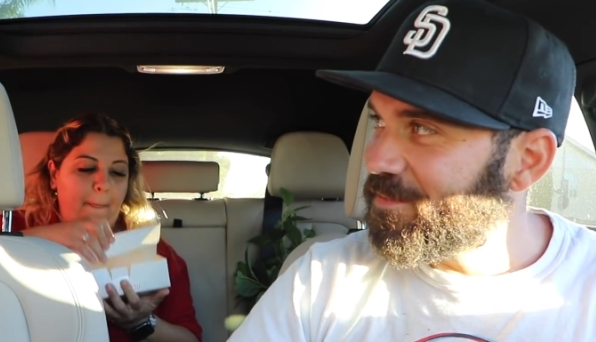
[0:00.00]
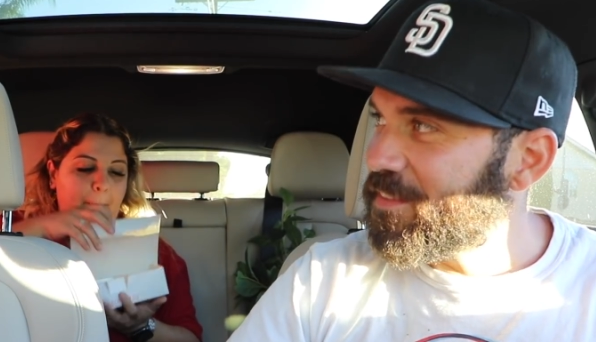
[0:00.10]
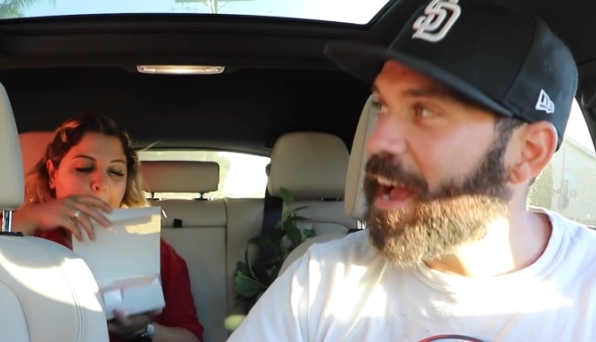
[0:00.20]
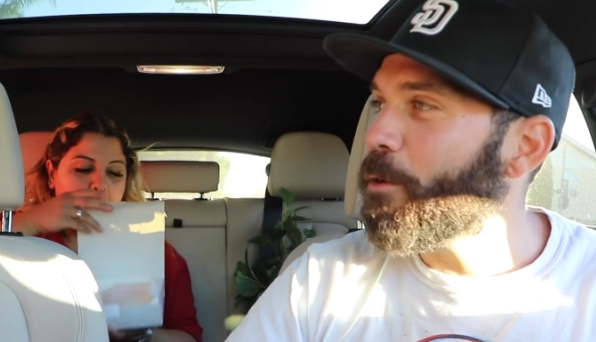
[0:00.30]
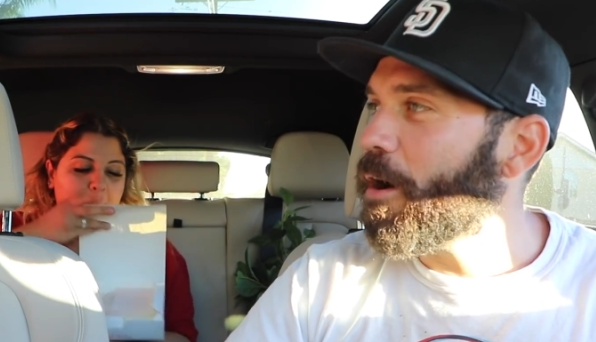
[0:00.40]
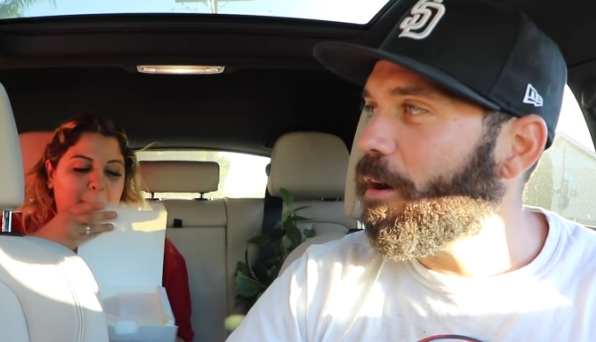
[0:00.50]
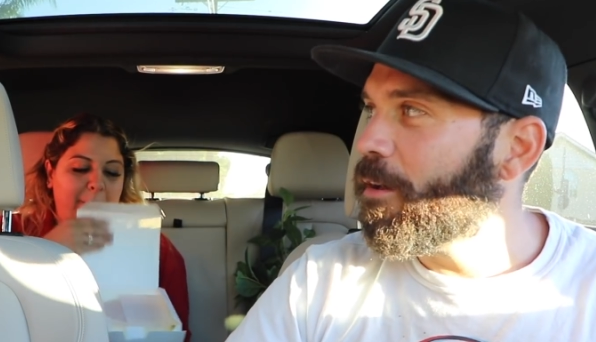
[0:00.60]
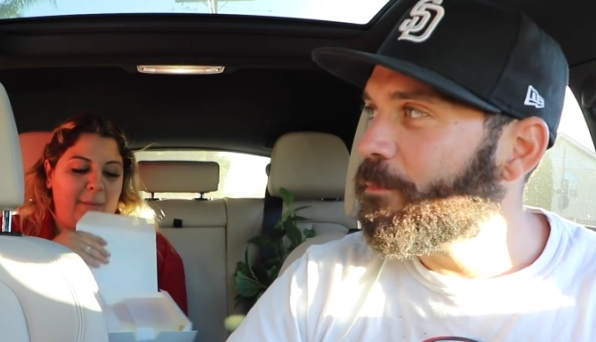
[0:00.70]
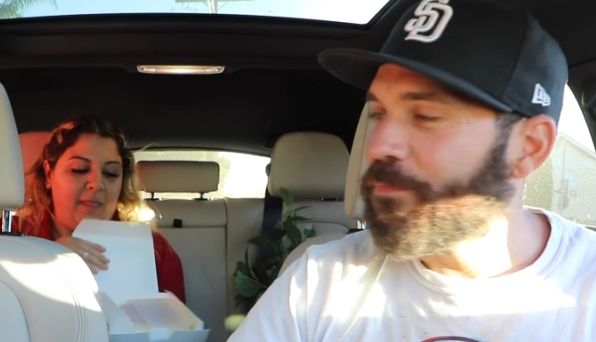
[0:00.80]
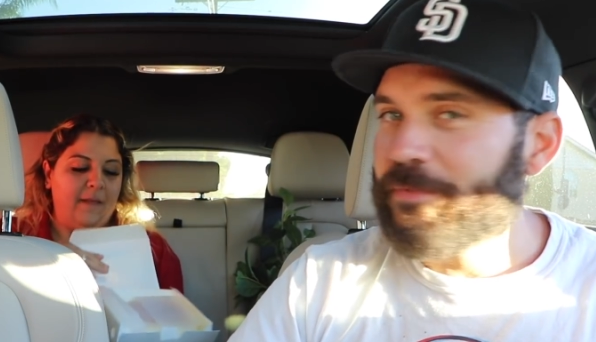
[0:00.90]
Speaker 1: Yeah, I will.
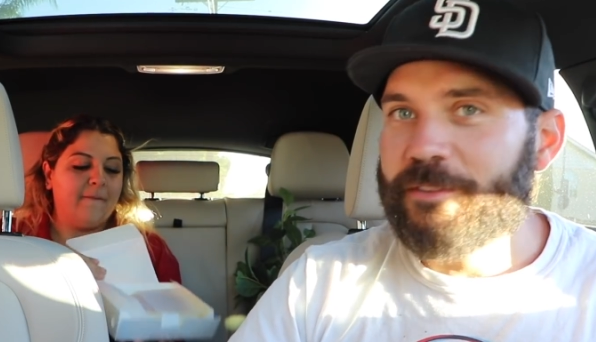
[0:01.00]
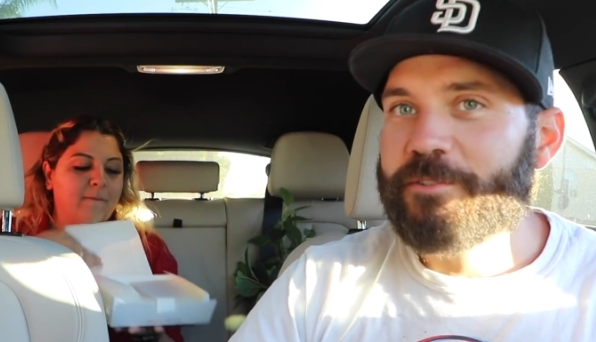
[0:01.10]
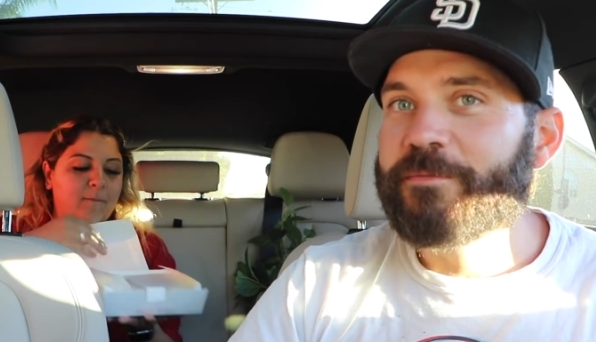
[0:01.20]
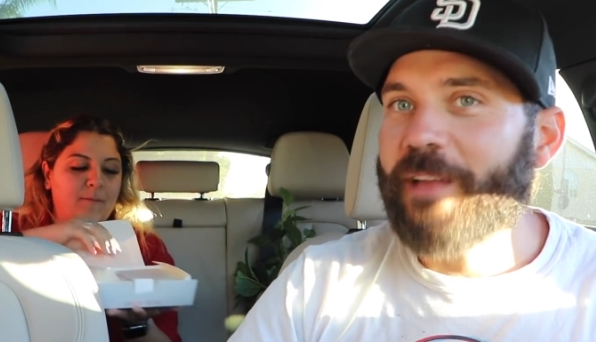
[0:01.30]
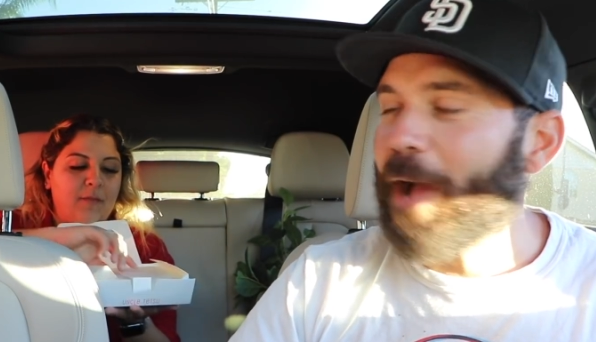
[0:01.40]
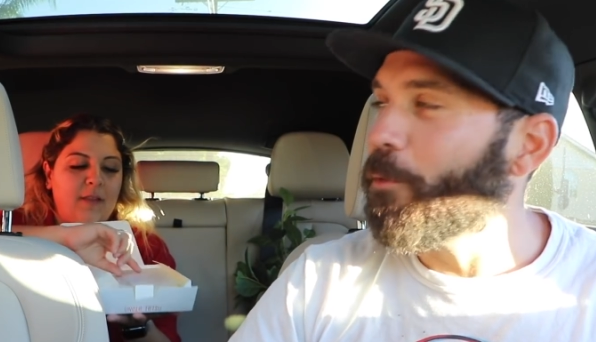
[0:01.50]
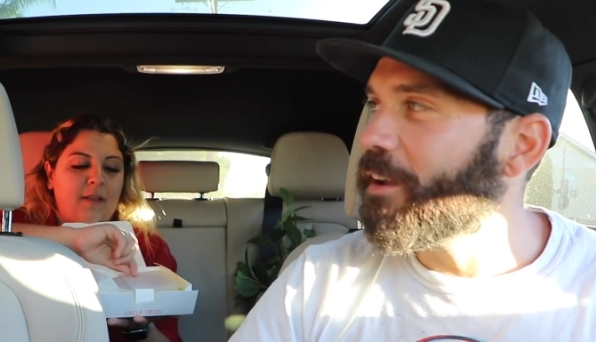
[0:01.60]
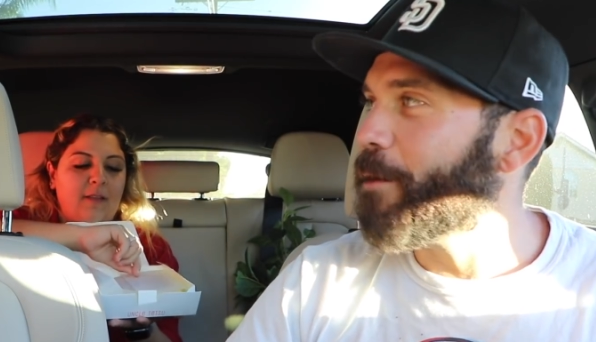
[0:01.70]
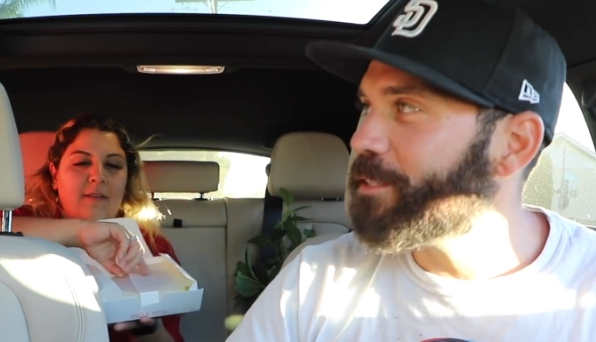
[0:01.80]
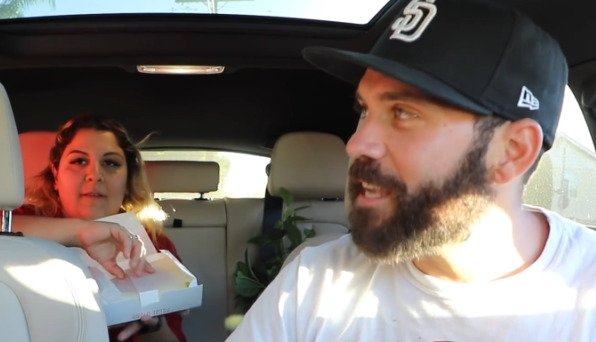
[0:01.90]
I will
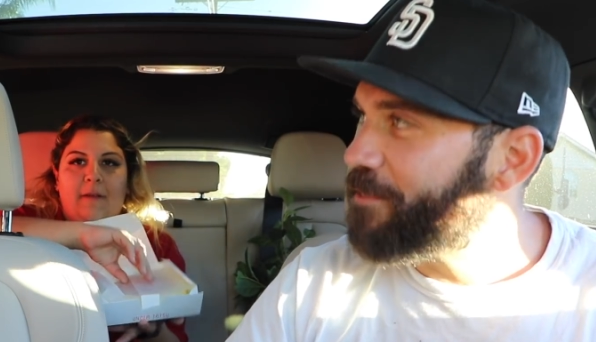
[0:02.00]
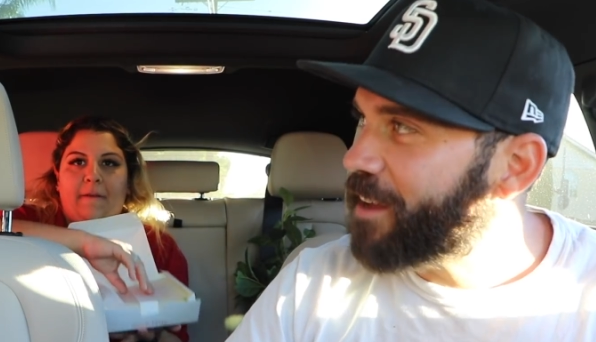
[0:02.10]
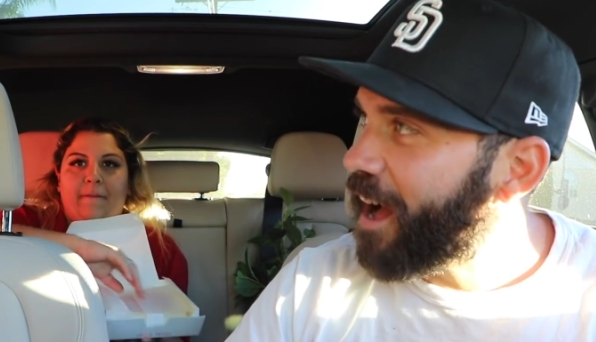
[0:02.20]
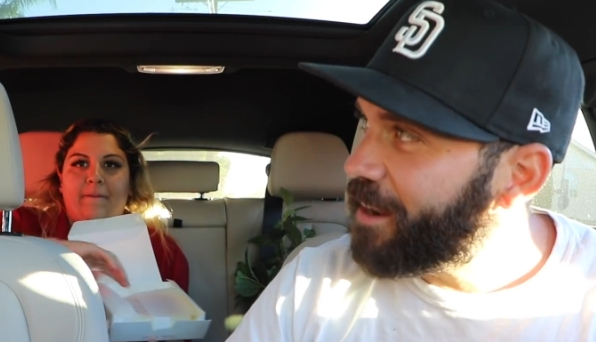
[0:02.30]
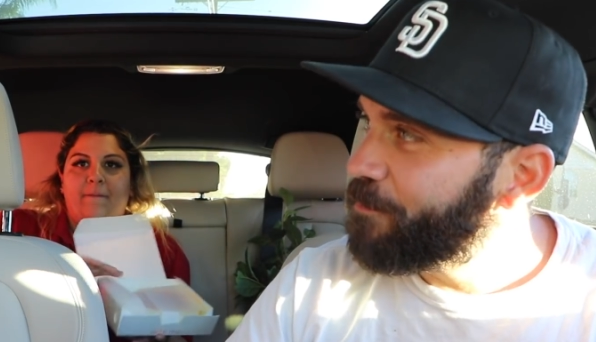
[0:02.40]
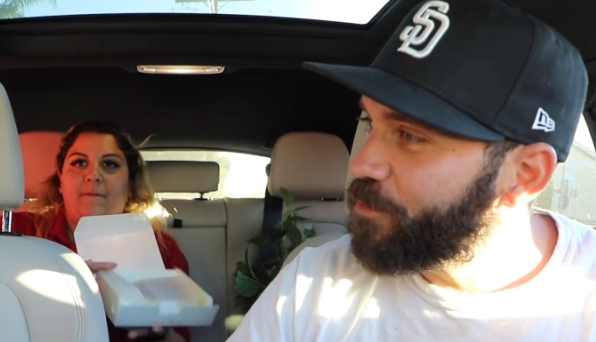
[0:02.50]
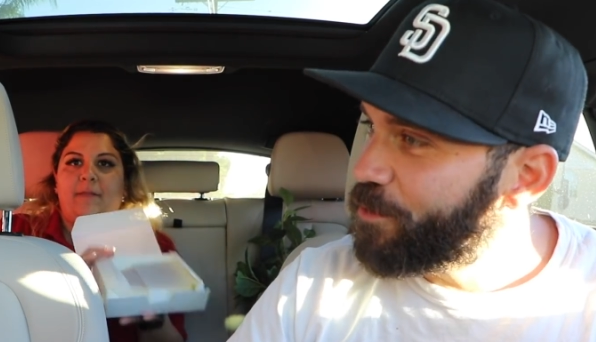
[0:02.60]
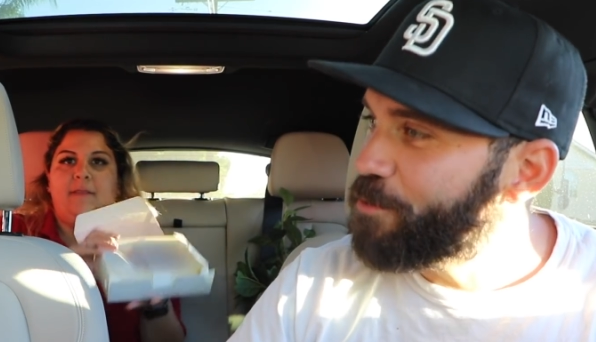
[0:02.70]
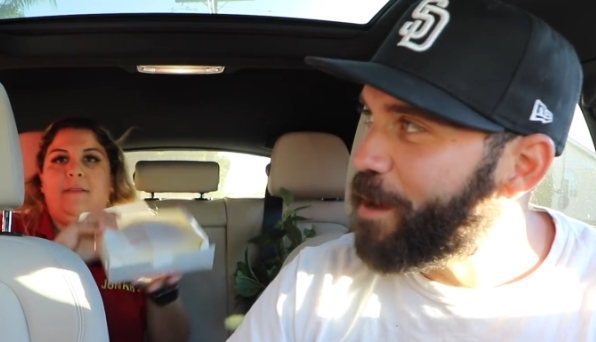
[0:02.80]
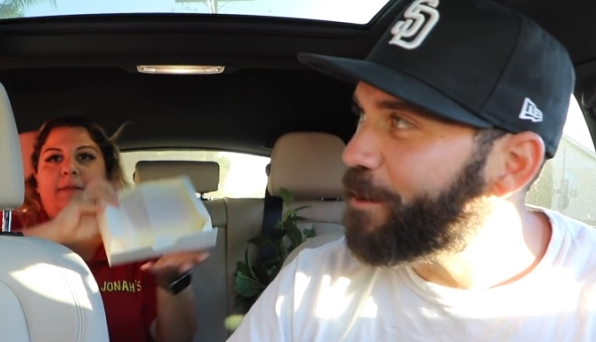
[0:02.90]
get what David got.
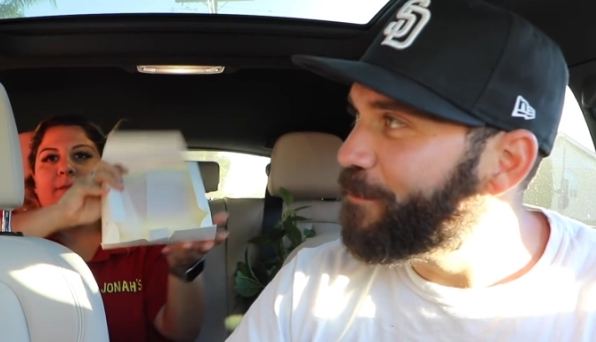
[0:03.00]
You better